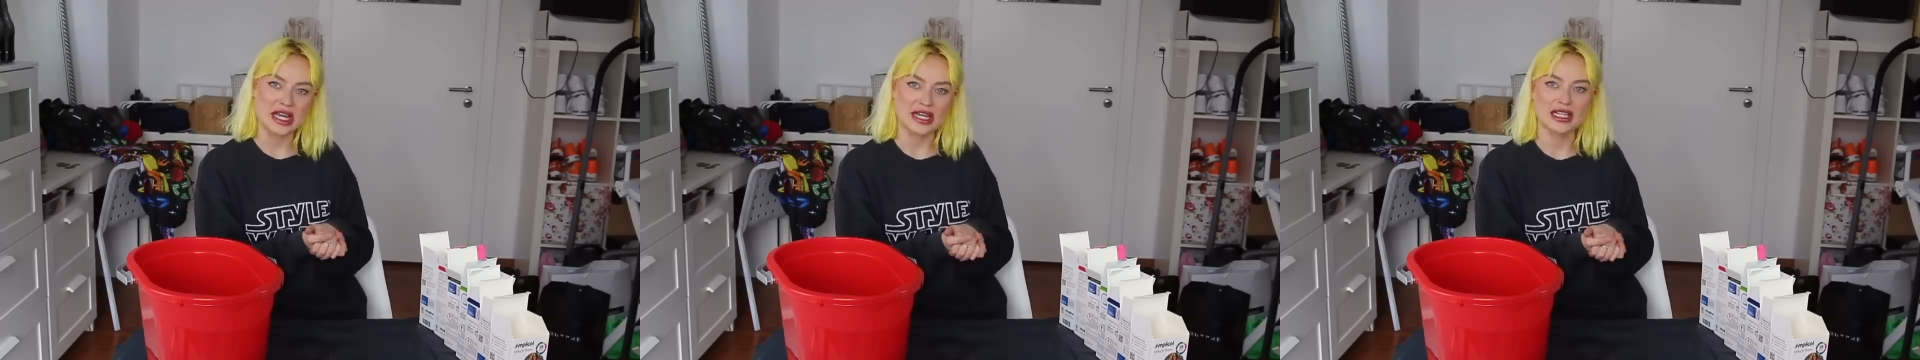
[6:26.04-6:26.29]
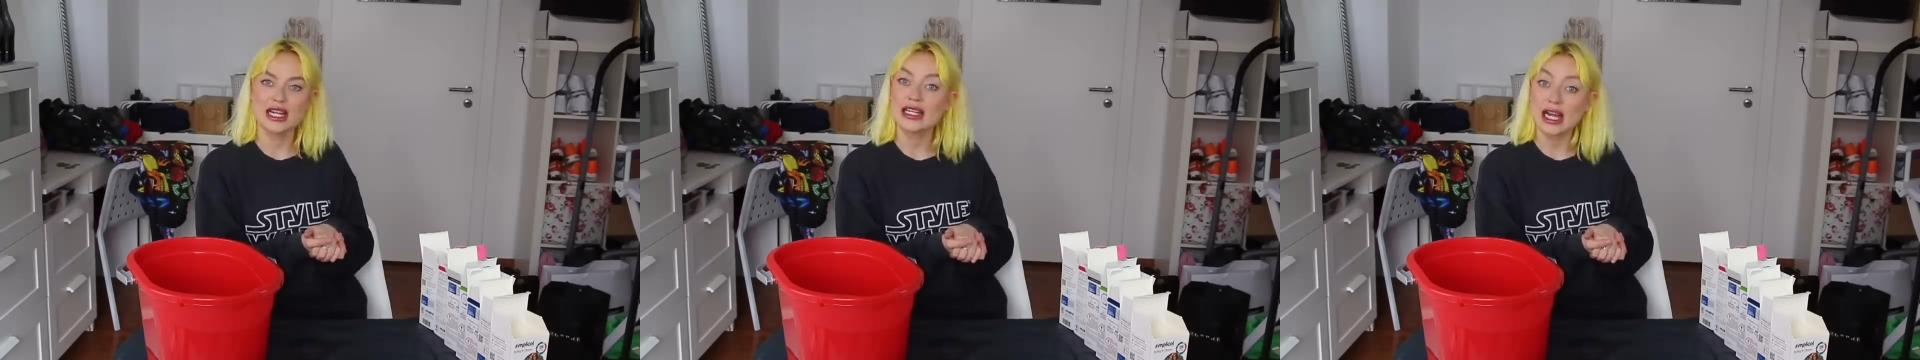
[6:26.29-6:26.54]

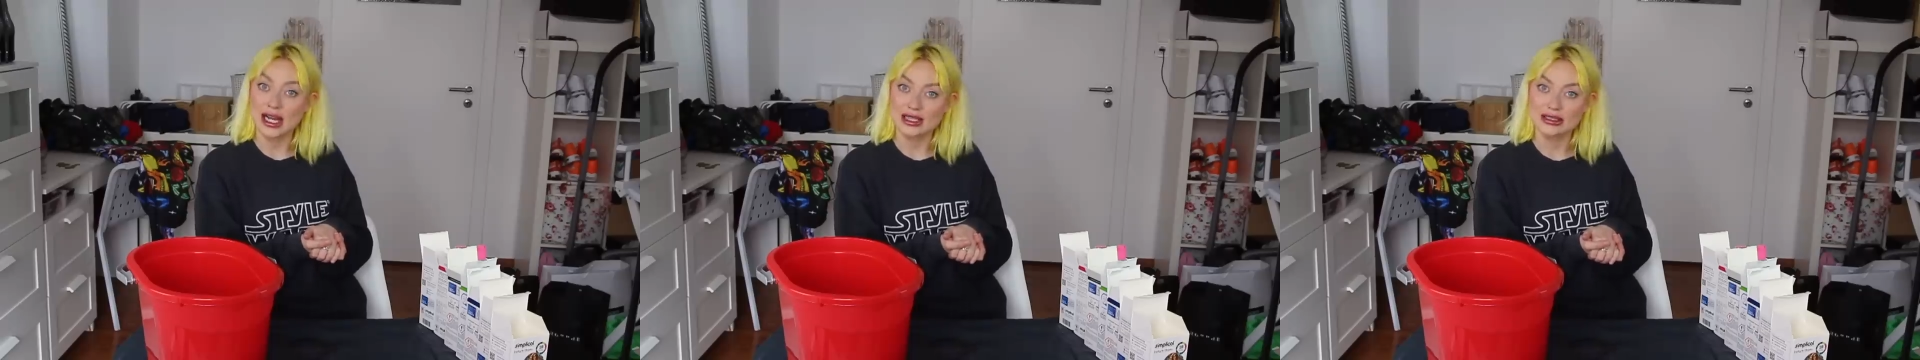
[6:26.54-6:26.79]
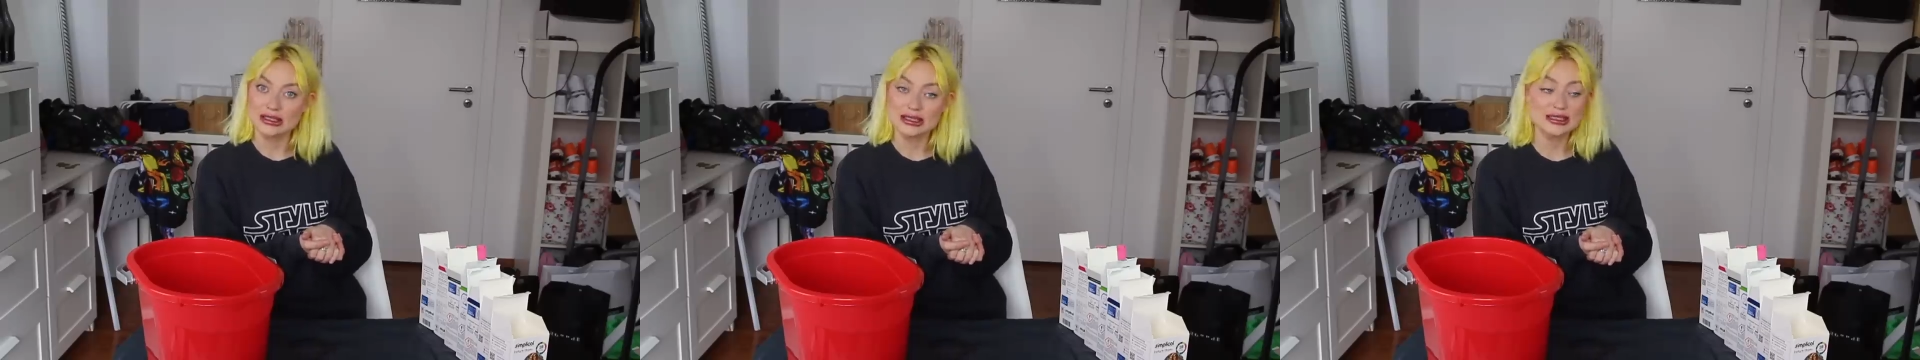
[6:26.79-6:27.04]
tie-dye
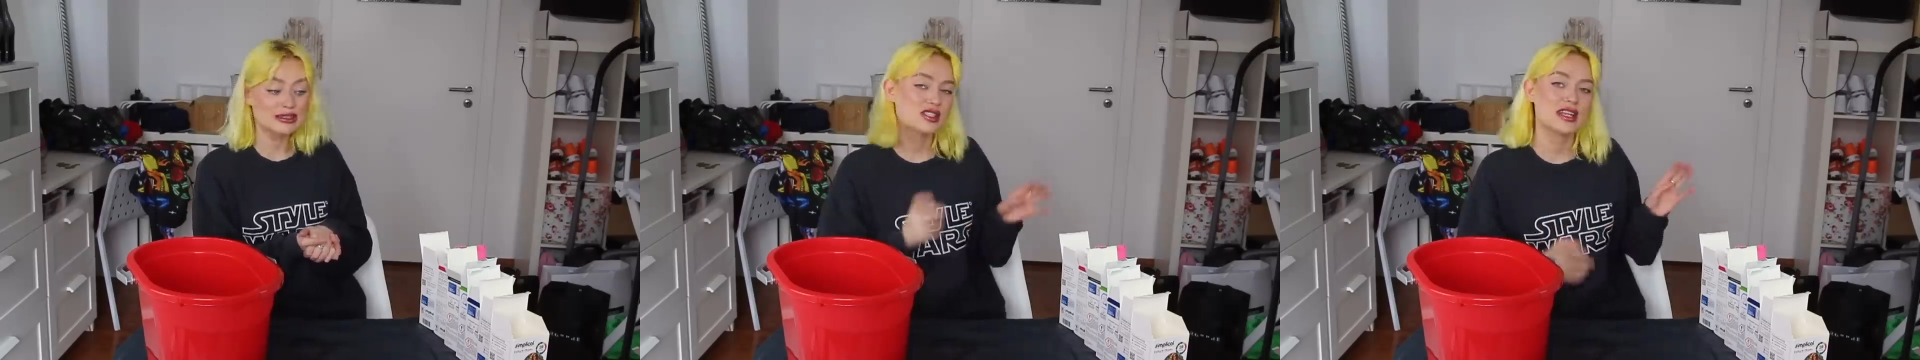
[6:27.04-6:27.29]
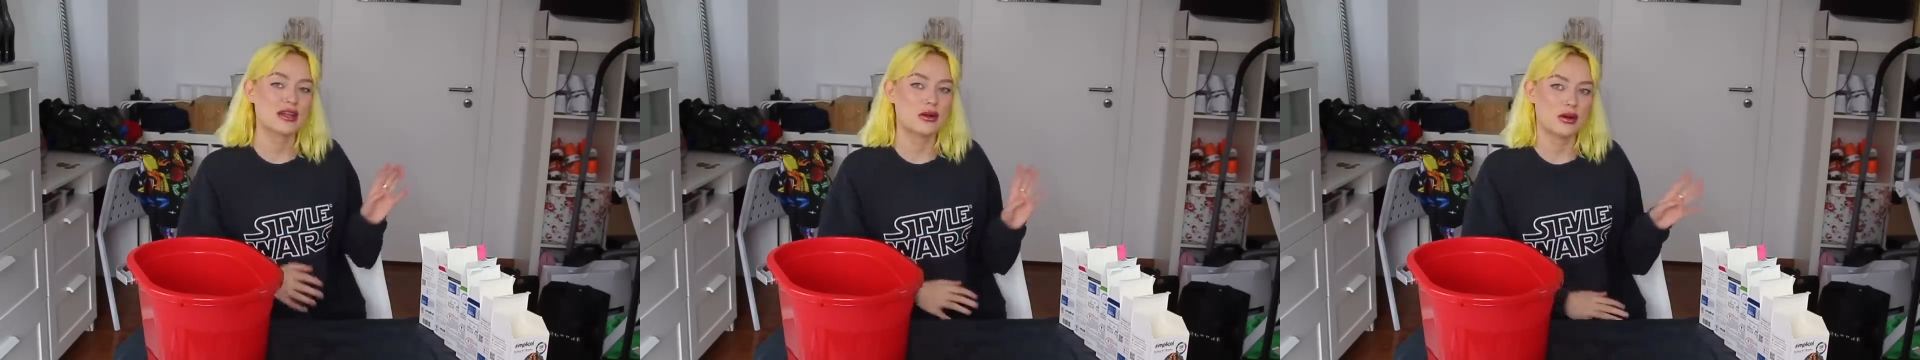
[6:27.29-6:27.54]
colors.
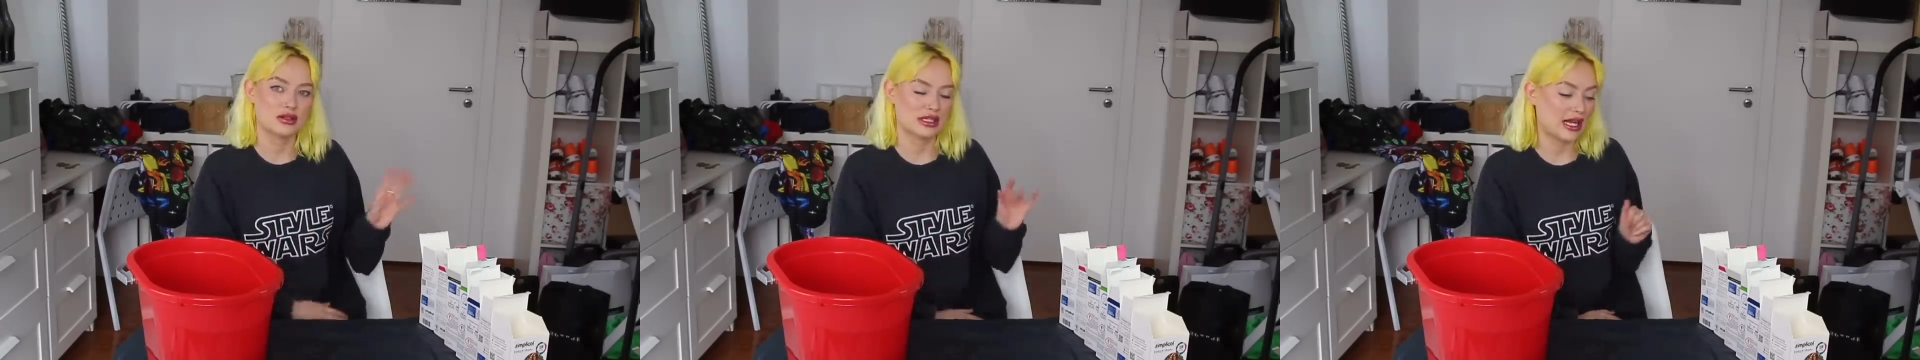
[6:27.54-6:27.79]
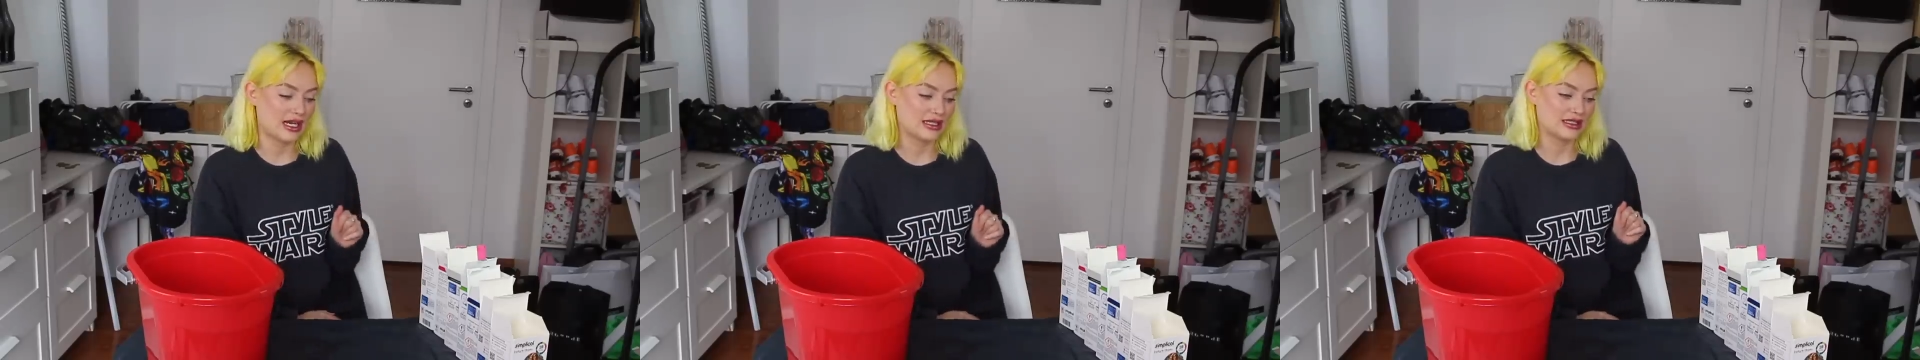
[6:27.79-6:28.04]
It's like all the
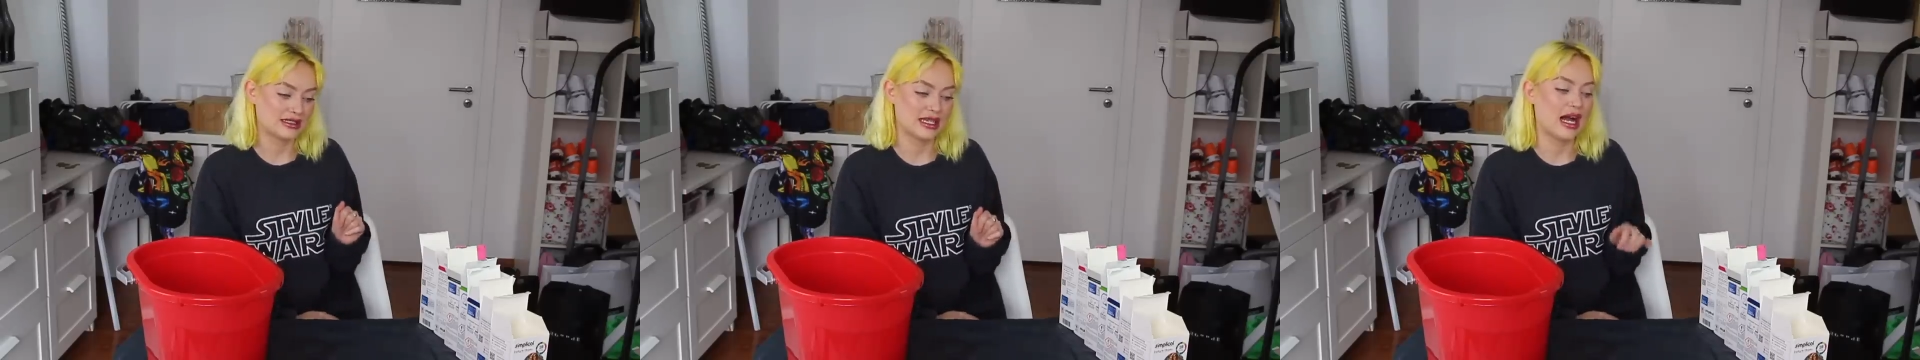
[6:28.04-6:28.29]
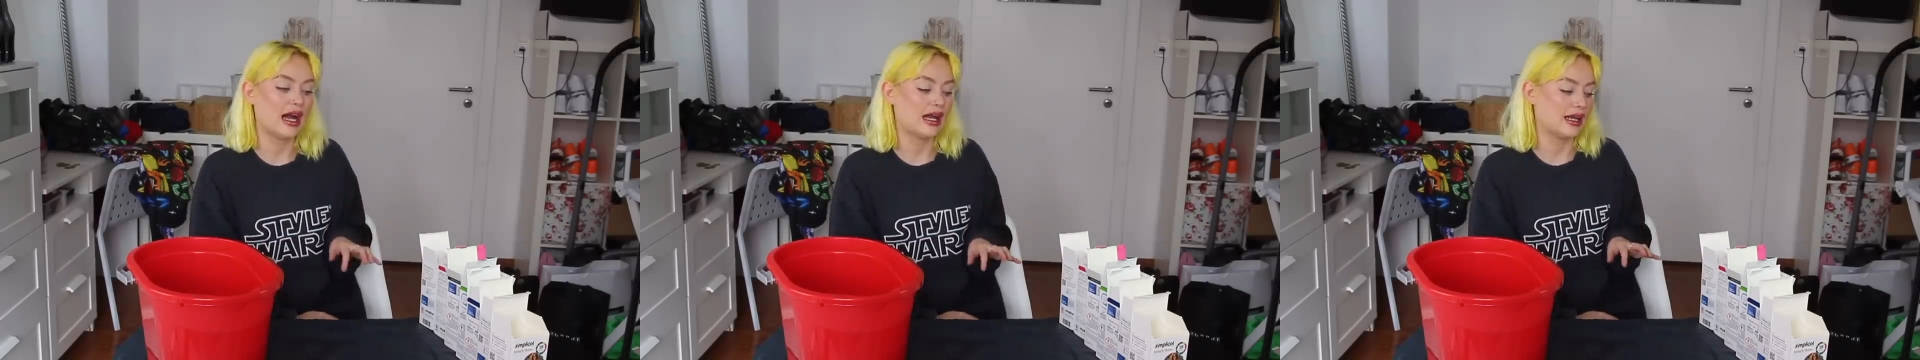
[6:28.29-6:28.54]
colors
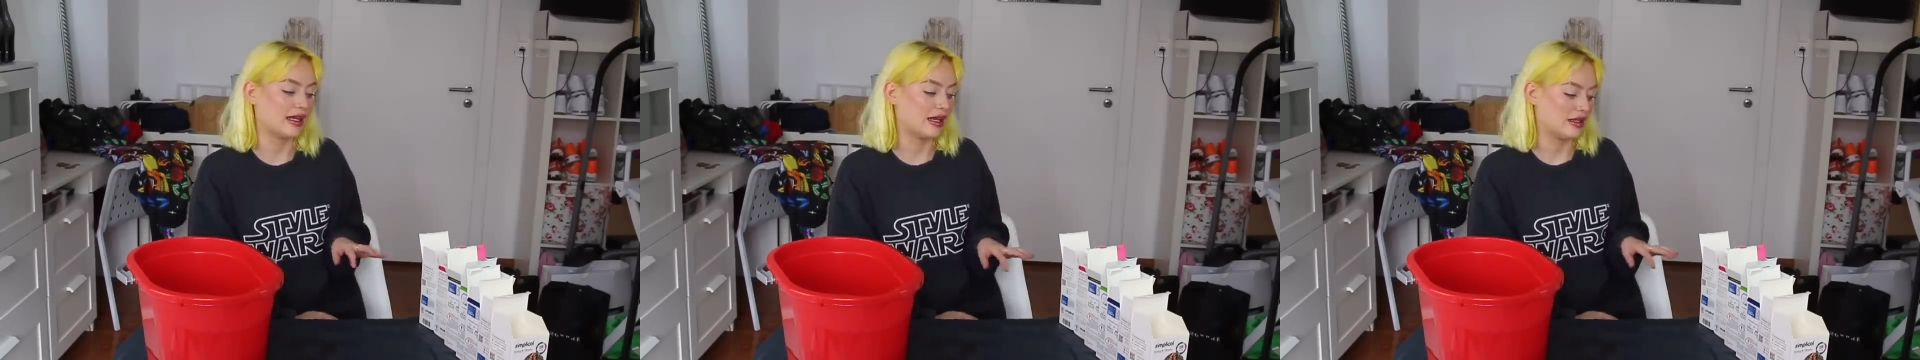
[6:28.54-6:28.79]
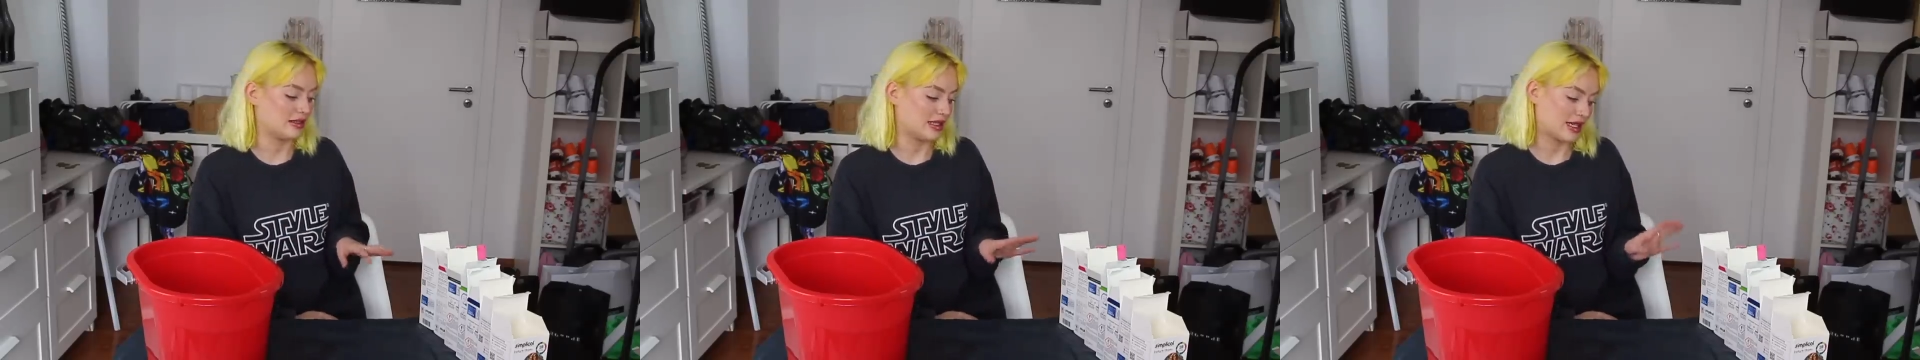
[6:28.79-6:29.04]
I uh,